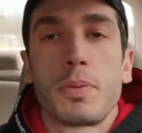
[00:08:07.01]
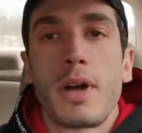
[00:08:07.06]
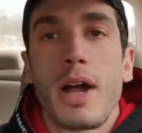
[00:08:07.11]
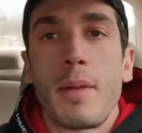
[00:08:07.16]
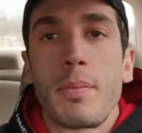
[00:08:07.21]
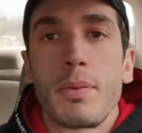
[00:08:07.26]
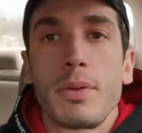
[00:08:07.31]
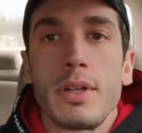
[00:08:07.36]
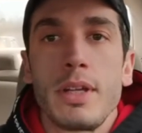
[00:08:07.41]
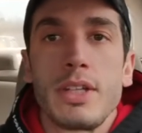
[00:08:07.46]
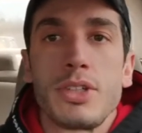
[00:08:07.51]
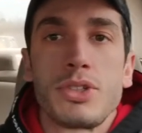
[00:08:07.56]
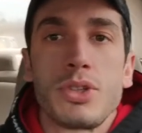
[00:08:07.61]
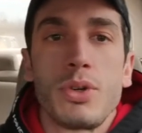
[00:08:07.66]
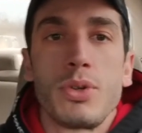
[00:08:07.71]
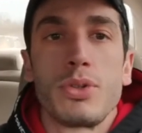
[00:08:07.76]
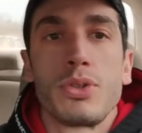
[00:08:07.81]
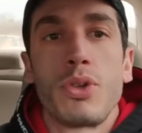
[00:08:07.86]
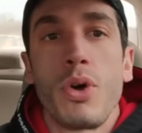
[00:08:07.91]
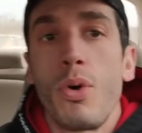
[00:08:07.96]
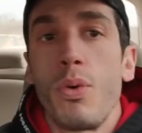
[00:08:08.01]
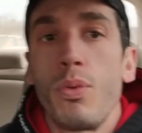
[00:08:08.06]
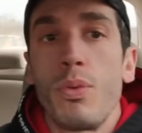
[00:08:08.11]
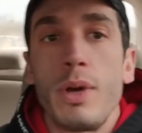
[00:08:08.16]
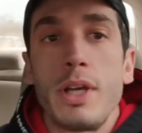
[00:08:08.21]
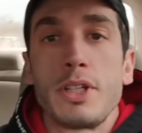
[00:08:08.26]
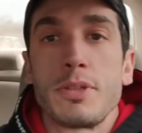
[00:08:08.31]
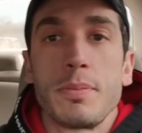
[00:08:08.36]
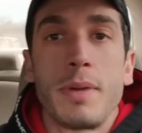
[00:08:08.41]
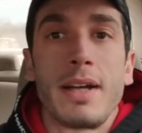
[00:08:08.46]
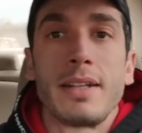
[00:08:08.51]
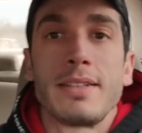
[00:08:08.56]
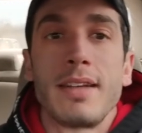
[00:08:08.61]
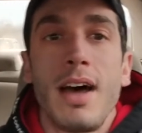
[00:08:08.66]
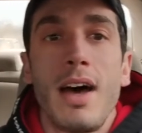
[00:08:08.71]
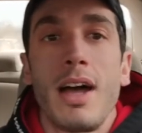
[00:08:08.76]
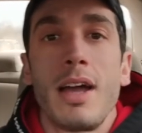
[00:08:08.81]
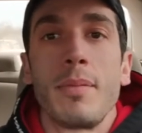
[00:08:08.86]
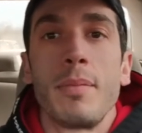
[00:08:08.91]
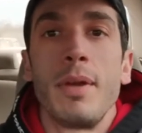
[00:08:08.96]
properly. So, don't waste my
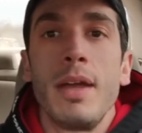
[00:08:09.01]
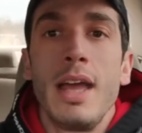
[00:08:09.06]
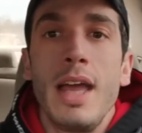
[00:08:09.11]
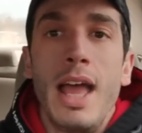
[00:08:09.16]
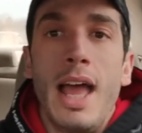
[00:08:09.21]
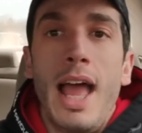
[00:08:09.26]
time."